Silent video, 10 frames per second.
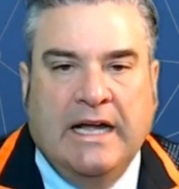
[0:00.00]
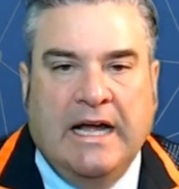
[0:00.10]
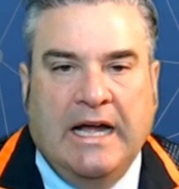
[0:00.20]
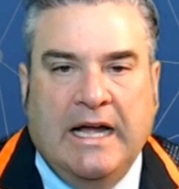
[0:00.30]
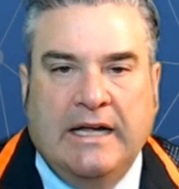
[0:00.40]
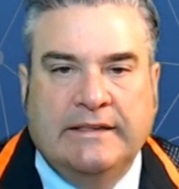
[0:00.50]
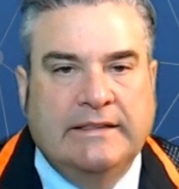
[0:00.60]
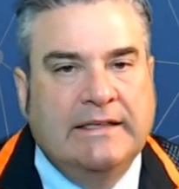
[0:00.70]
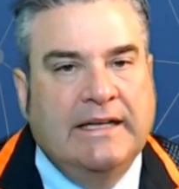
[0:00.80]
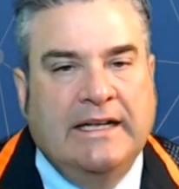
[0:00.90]

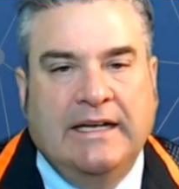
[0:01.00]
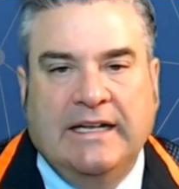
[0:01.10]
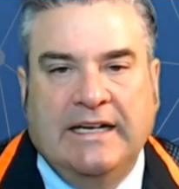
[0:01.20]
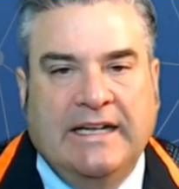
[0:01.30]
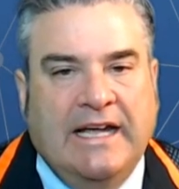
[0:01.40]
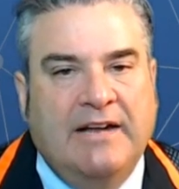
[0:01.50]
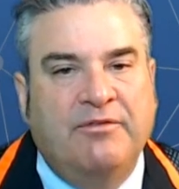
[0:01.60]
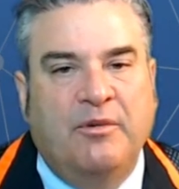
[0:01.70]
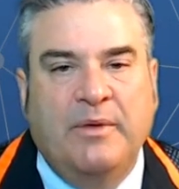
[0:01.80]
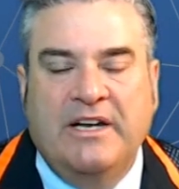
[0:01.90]
And again,
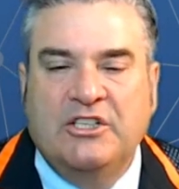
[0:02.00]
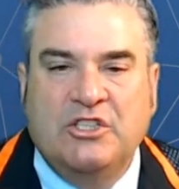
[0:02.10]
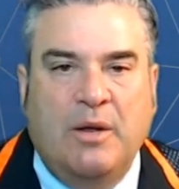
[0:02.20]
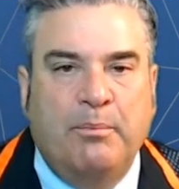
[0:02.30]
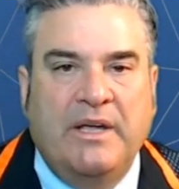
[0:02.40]
for me to jump